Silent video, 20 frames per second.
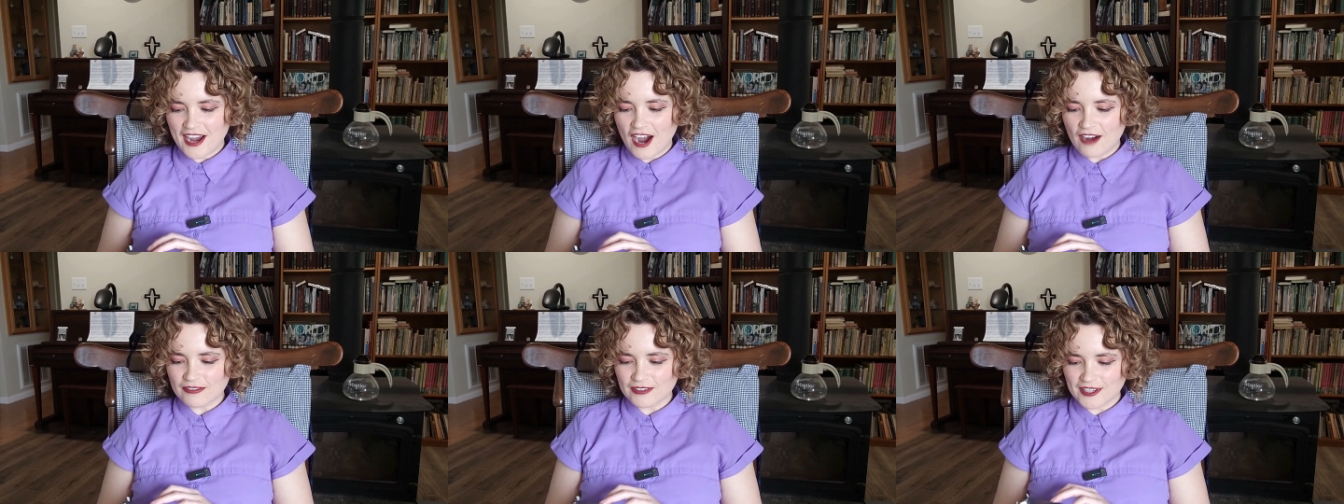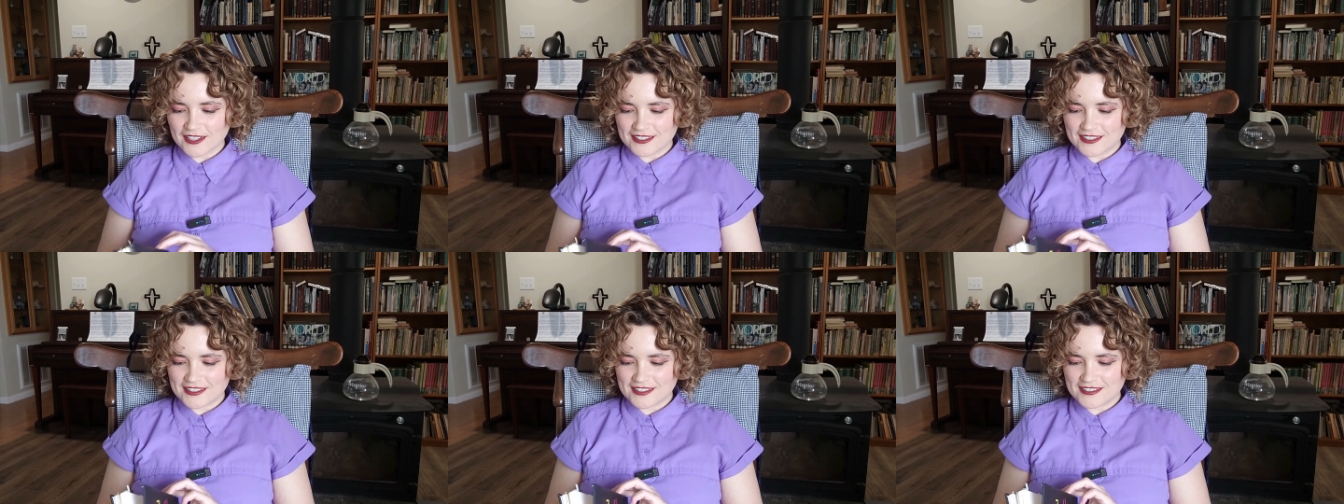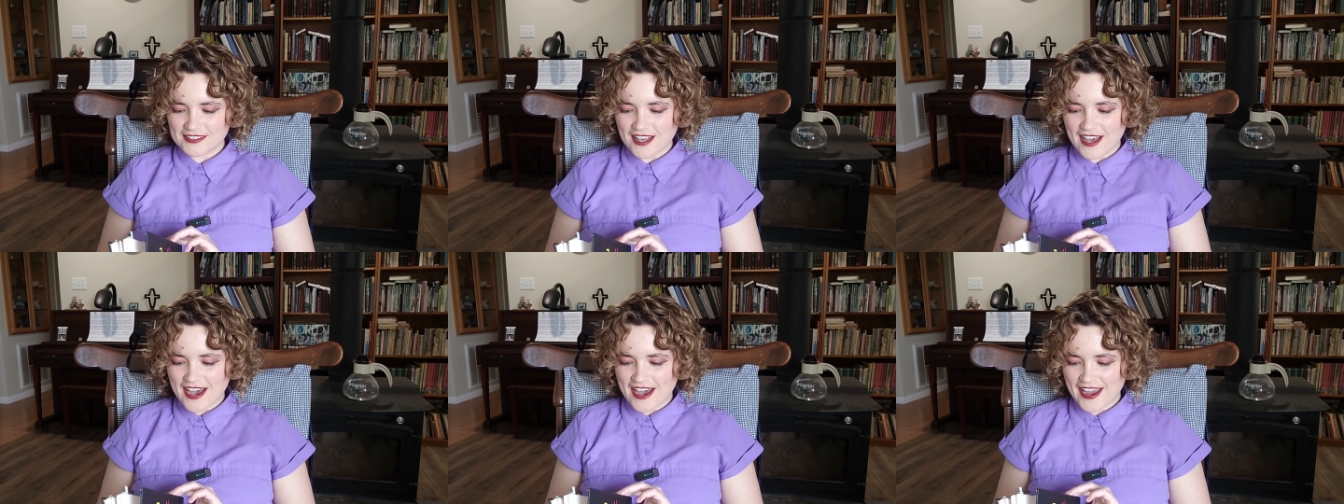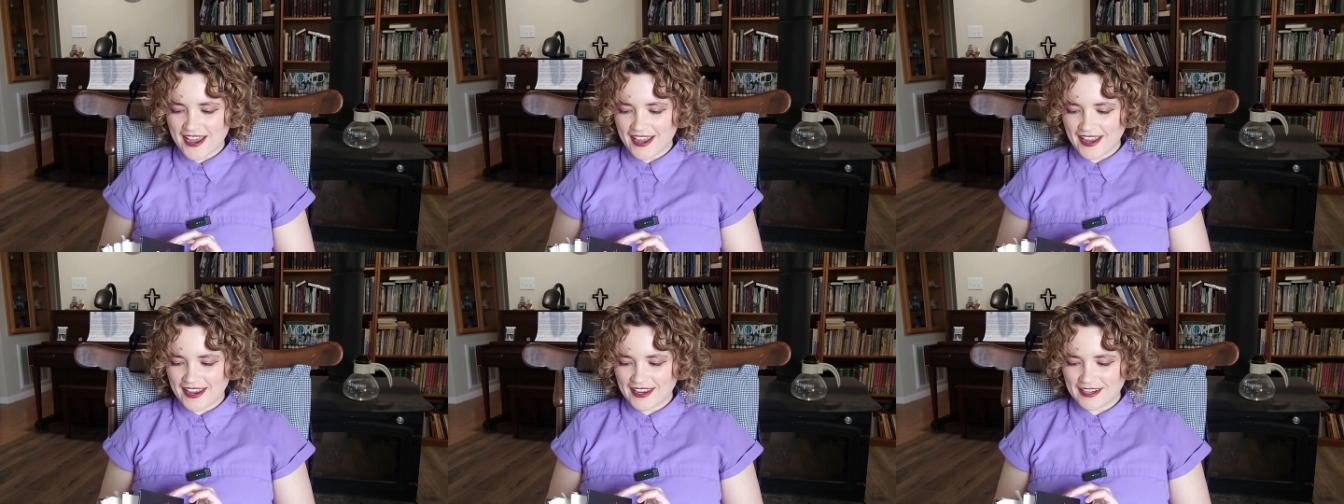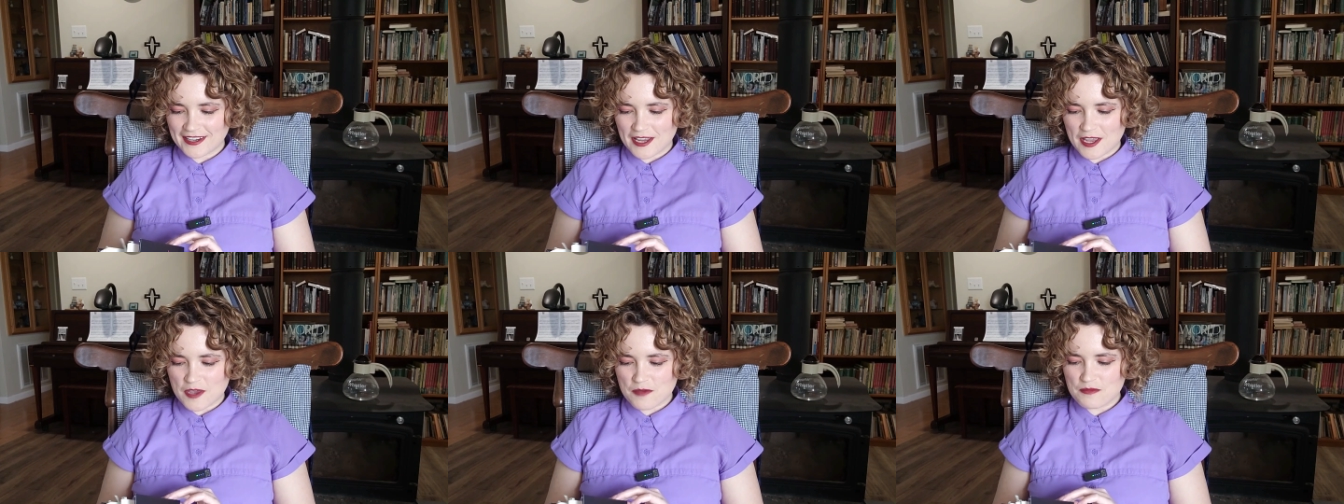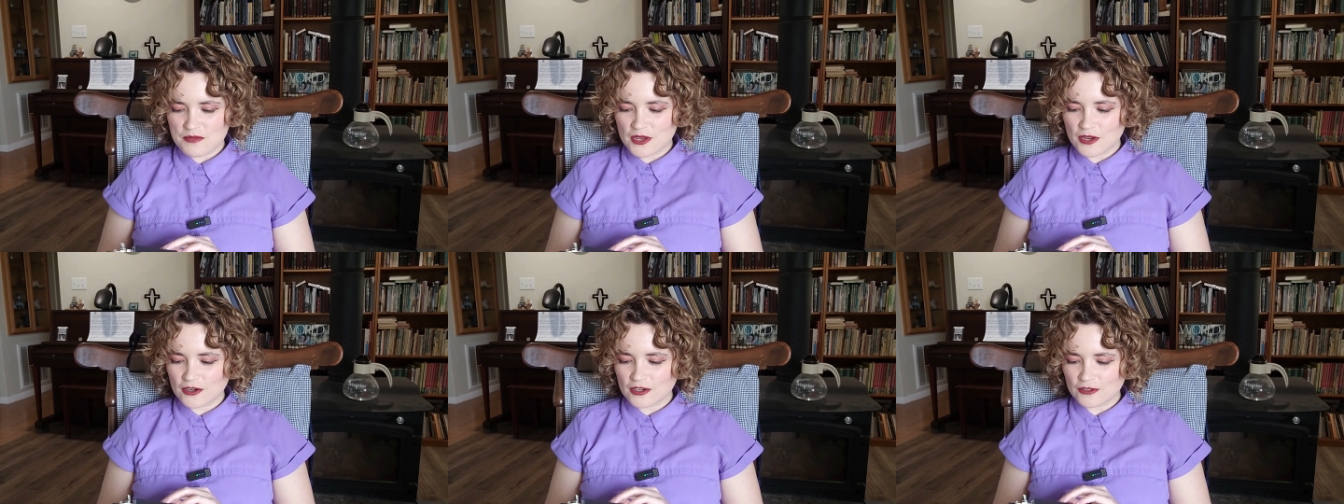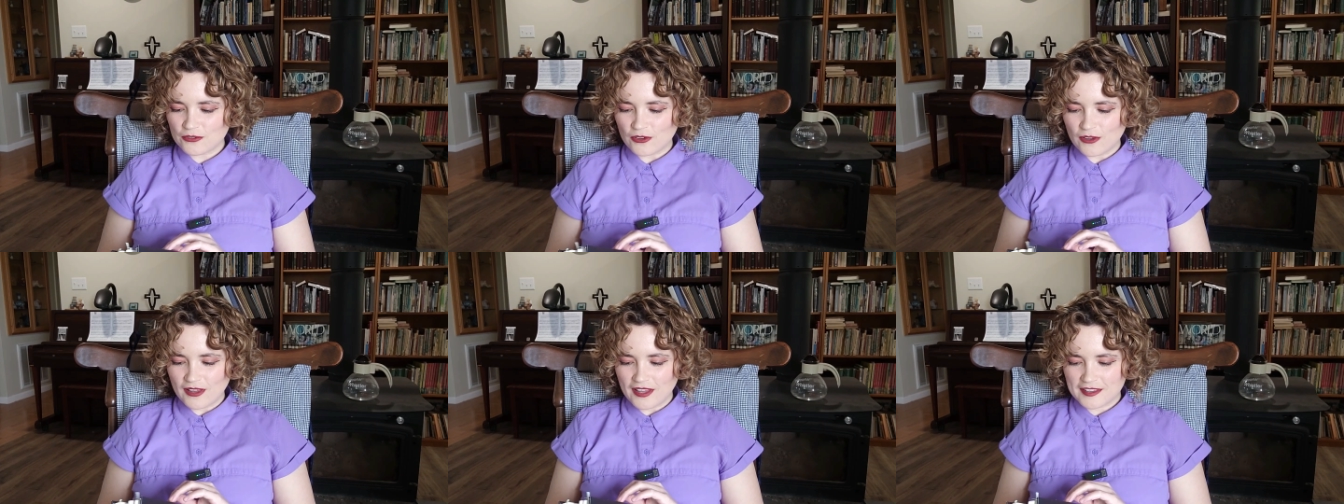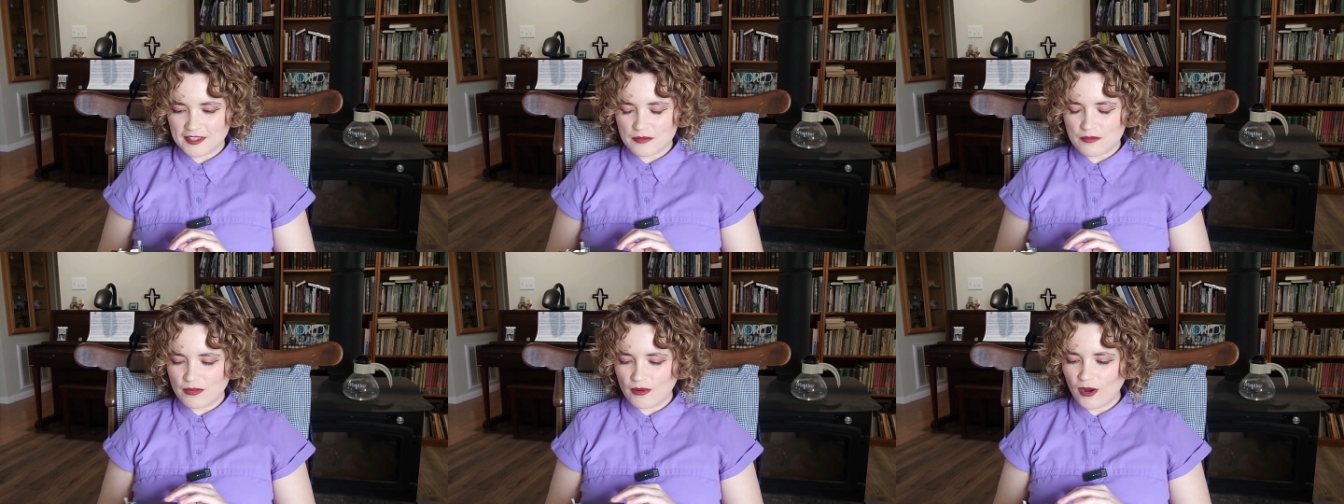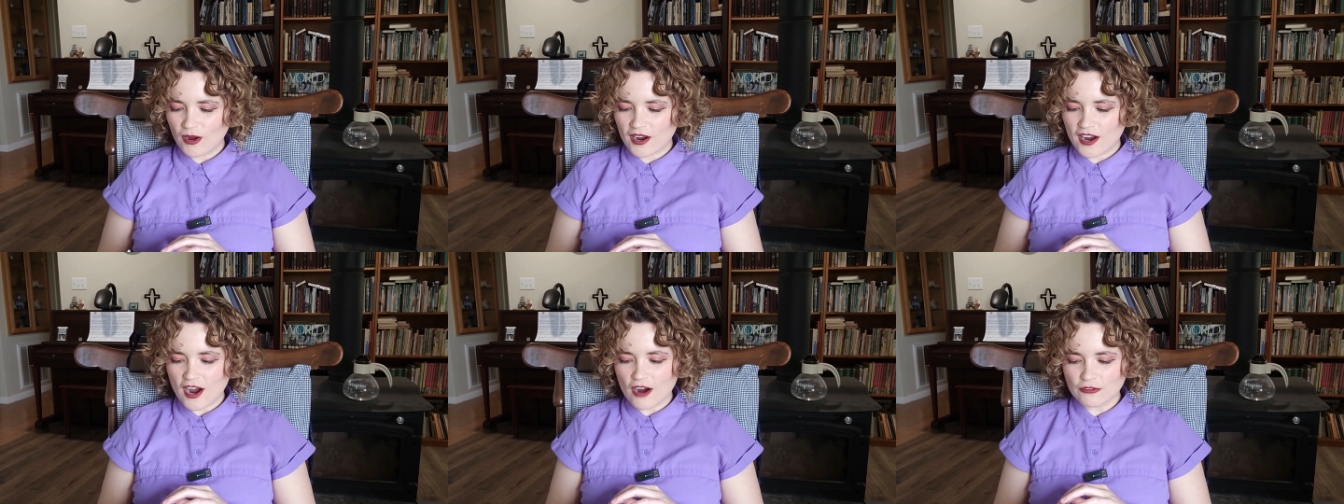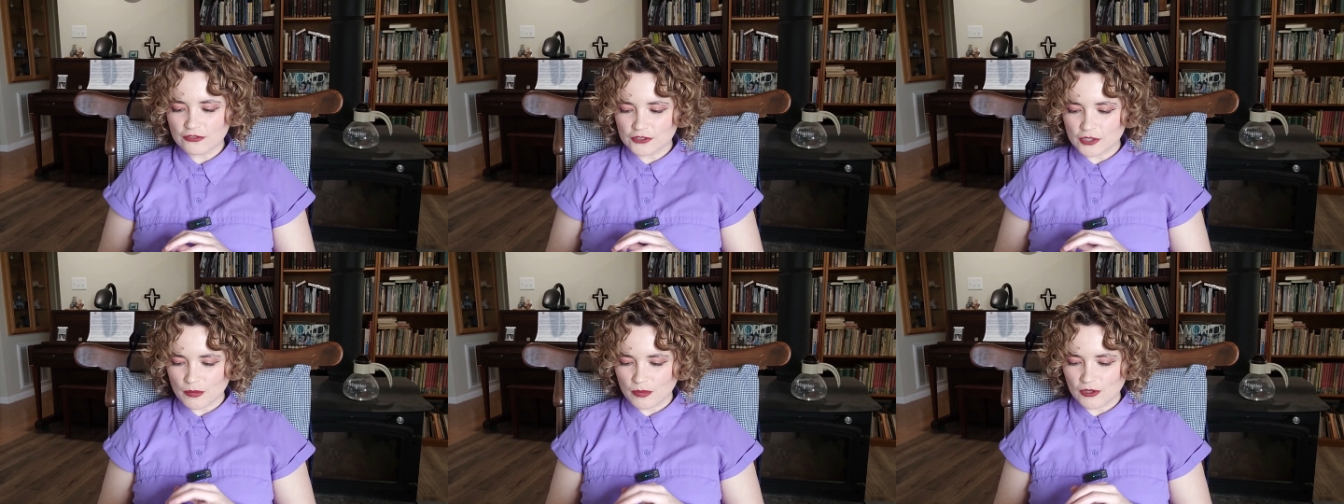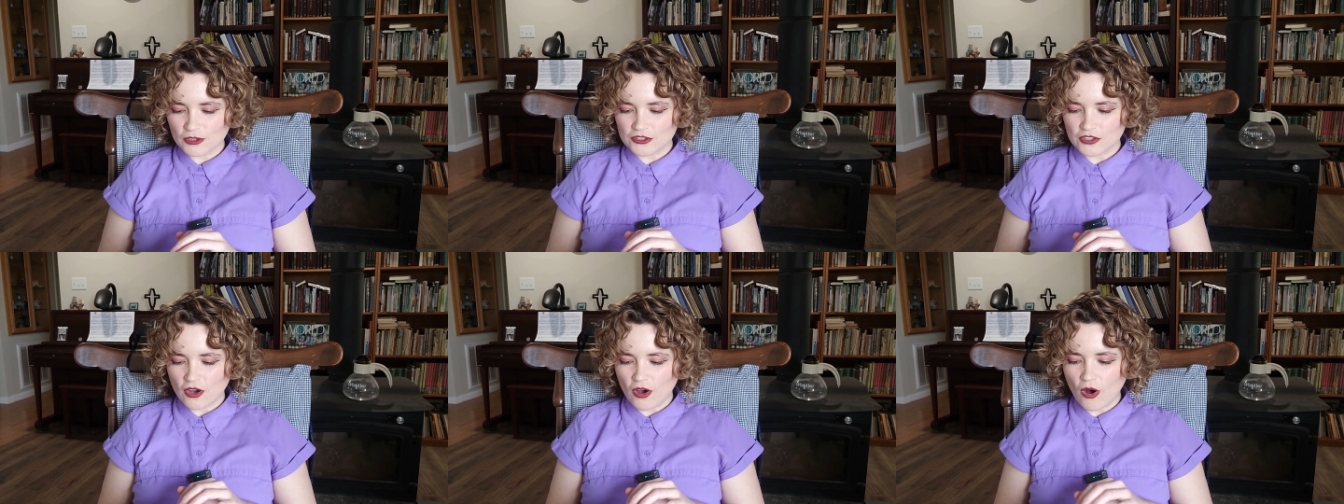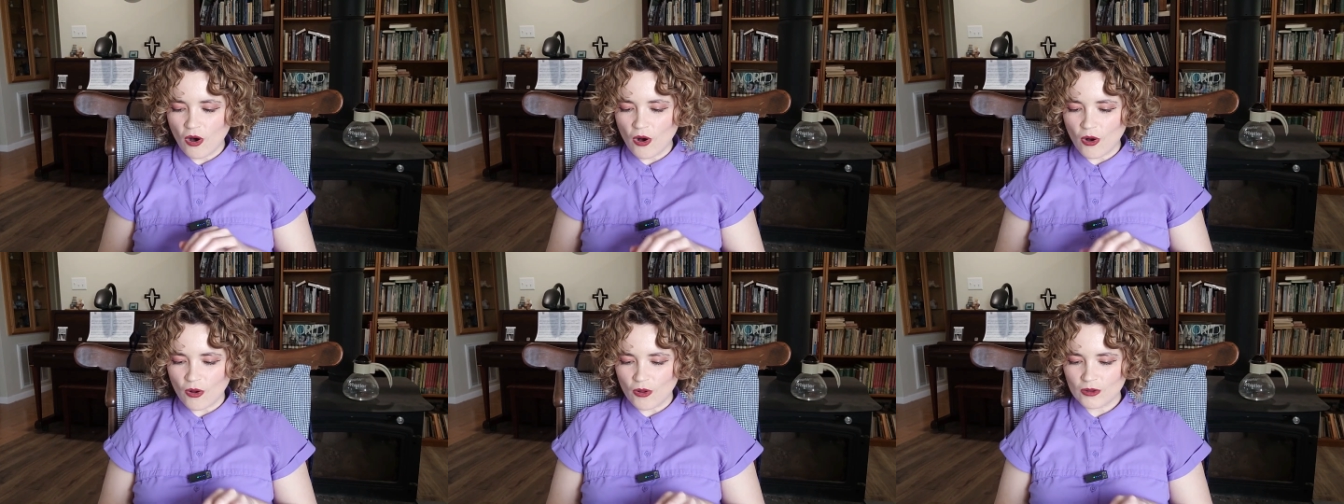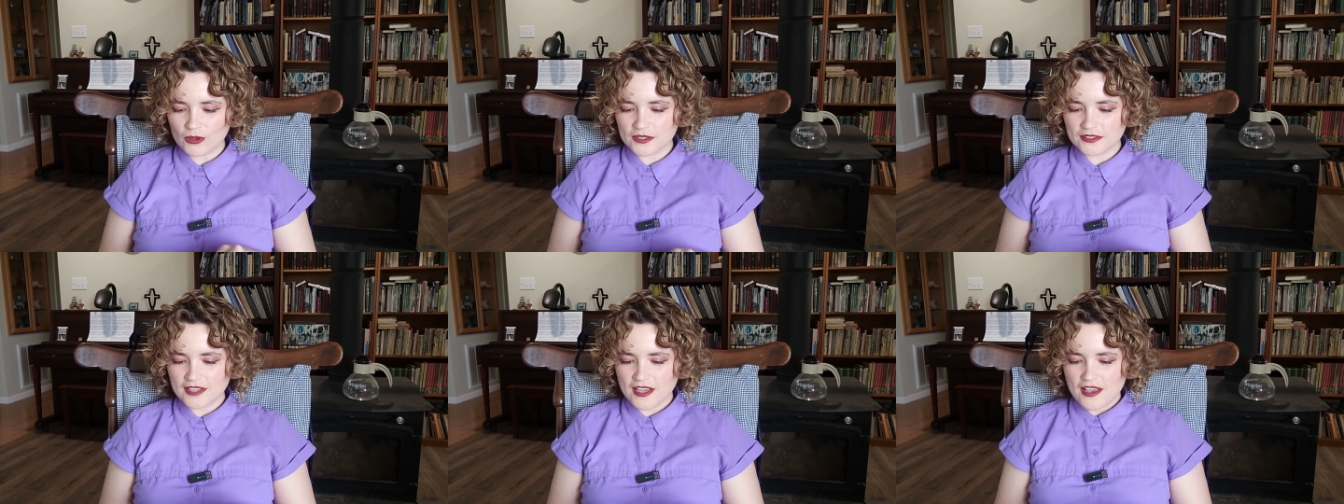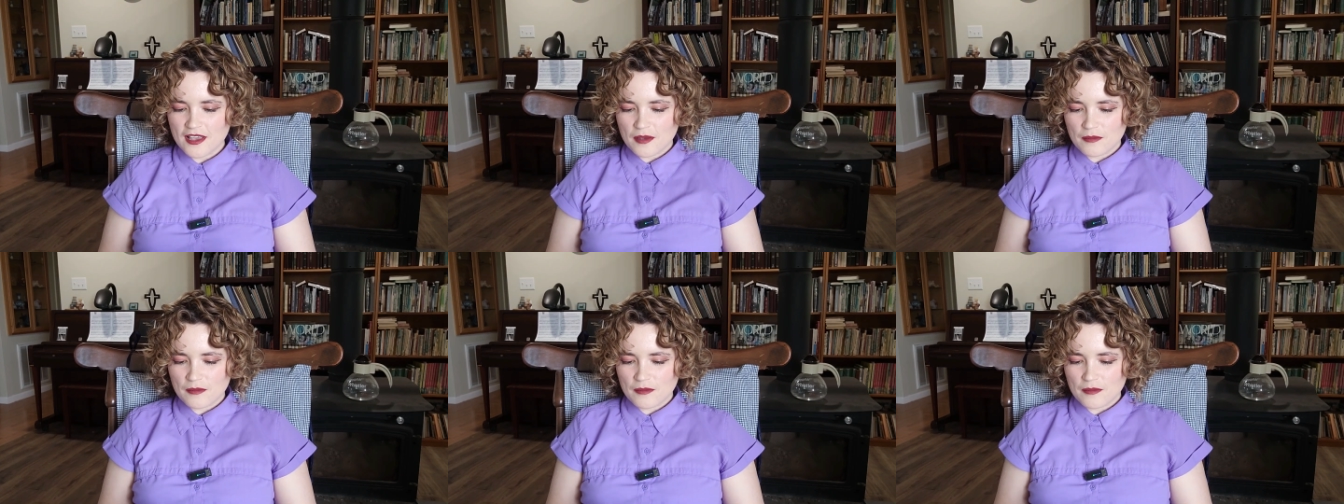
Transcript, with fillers: cover design beautiful and the book comfortable to hold,